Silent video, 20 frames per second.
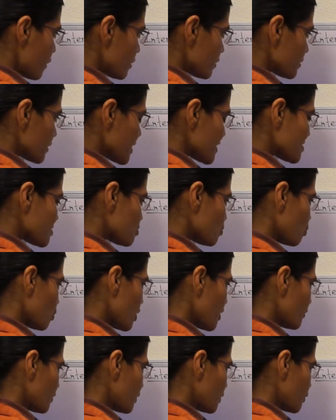That's the
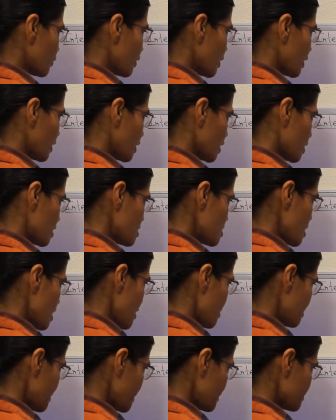wave you hear,
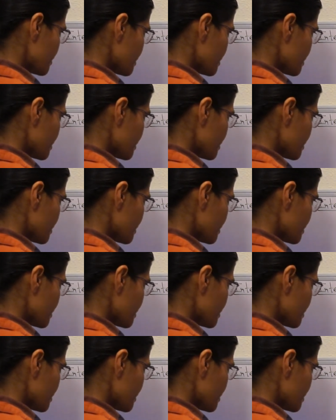and then